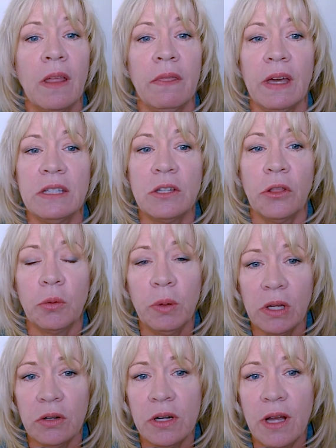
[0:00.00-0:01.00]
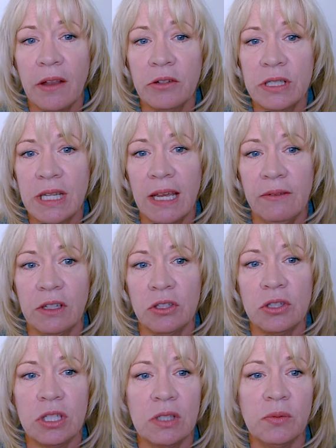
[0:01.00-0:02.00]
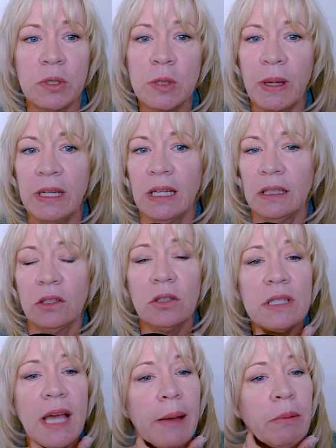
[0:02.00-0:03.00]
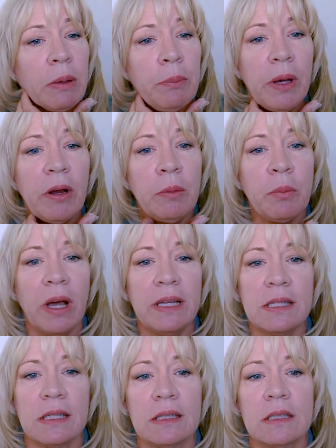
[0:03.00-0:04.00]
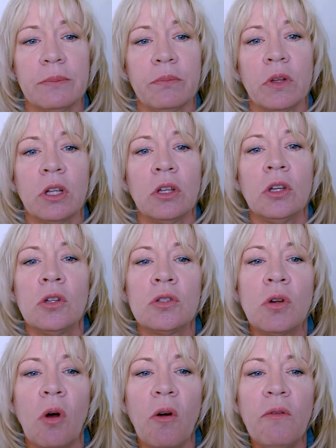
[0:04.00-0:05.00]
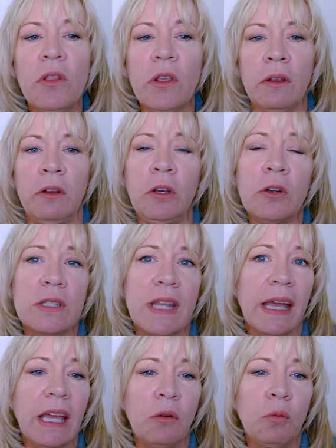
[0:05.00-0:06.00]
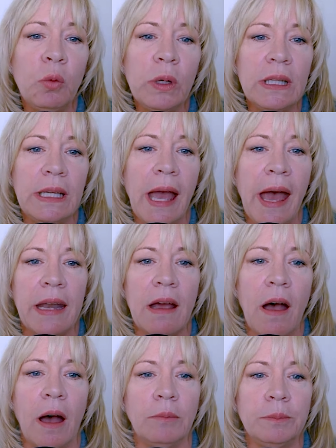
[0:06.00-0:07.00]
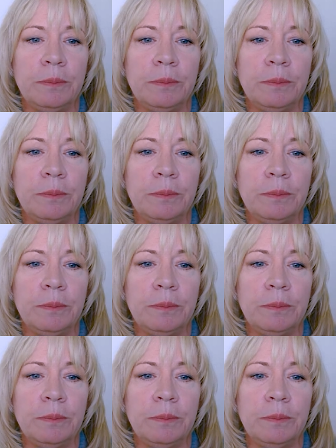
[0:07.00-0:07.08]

That's a $300 savings just for spending a little time comparing prices. So over the years, that can really add up.